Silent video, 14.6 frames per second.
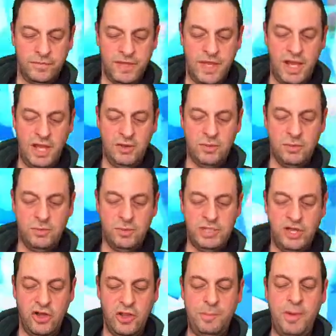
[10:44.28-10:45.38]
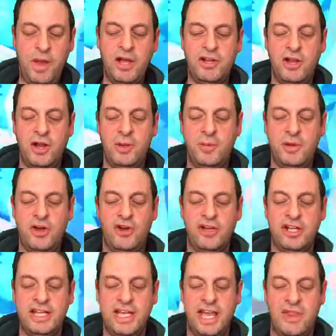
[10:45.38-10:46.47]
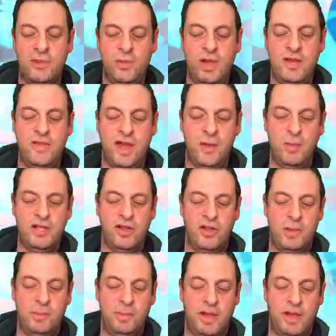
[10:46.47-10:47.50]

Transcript: Go! We got the bunker. We're not going to get the win, though. We got the